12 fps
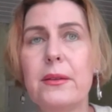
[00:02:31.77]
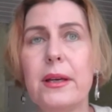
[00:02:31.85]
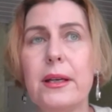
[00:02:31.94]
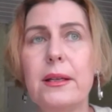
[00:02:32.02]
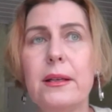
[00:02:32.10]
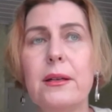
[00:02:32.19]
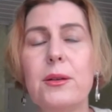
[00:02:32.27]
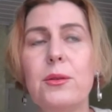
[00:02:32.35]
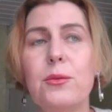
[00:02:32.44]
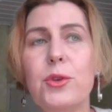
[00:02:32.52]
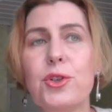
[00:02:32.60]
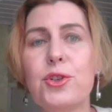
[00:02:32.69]
then
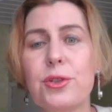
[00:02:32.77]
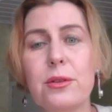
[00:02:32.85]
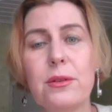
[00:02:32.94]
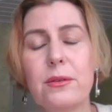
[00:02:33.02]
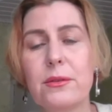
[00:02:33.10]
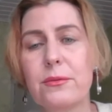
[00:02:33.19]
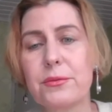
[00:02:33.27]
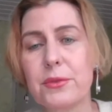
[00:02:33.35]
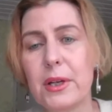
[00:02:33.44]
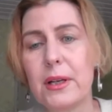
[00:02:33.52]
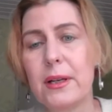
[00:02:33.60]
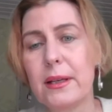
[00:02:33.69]
we shouldn't
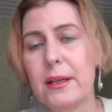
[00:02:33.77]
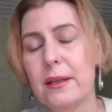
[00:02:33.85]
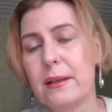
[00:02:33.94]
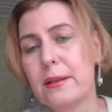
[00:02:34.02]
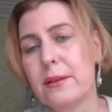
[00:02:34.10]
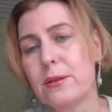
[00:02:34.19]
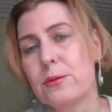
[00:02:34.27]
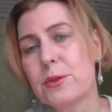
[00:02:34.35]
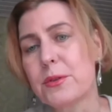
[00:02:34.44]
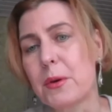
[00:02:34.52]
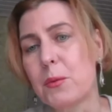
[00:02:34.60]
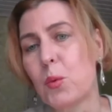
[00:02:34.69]
really
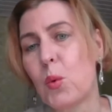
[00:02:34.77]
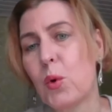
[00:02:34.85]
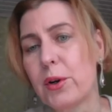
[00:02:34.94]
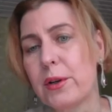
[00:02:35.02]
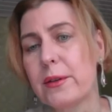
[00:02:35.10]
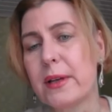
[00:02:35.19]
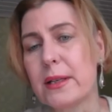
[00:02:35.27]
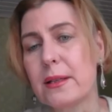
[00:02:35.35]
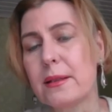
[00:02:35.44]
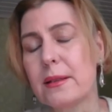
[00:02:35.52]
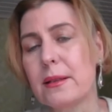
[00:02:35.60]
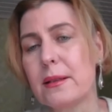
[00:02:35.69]
use a word
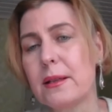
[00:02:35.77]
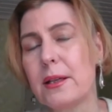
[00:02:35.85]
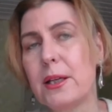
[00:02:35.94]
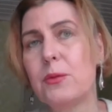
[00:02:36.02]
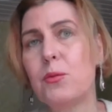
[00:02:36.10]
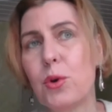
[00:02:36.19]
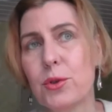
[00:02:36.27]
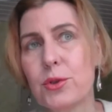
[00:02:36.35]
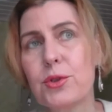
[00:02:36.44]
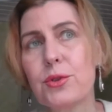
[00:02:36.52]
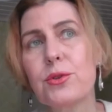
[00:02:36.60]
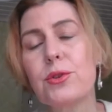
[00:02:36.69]
that he
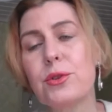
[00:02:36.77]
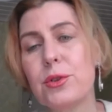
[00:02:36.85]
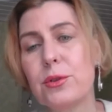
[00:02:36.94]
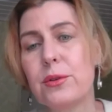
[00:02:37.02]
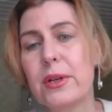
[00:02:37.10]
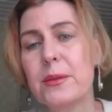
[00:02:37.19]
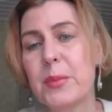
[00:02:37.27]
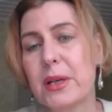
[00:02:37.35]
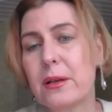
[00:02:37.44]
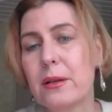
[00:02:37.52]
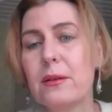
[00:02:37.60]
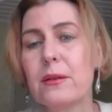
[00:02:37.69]
wants to do it
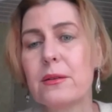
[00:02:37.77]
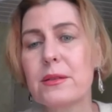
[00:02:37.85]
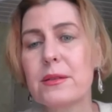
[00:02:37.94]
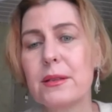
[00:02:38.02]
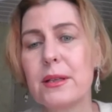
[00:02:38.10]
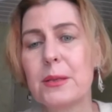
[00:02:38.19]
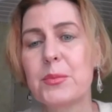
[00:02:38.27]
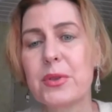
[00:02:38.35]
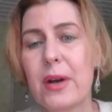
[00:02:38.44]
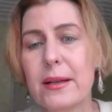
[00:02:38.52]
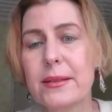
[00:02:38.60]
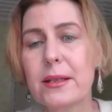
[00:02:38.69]
because, in
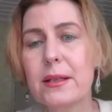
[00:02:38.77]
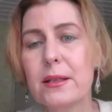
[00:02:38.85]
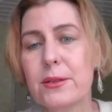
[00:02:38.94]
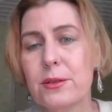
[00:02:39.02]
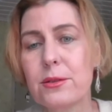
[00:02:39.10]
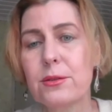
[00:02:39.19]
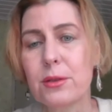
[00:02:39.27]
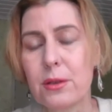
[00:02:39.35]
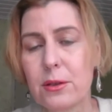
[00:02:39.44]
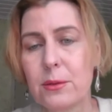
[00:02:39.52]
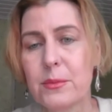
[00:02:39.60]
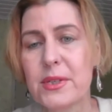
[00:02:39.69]
practical
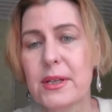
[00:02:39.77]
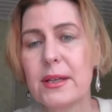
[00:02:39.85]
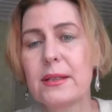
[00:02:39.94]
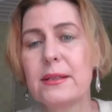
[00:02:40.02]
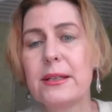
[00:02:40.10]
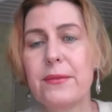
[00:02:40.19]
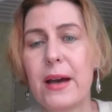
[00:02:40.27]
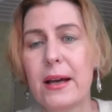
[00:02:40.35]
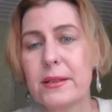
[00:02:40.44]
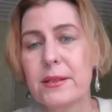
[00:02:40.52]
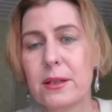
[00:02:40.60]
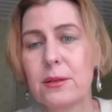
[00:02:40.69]
terms, de
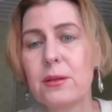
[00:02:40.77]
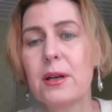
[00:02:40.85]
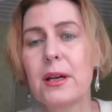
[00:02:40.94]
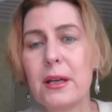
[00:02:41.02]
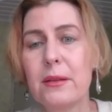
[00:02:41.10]
facto,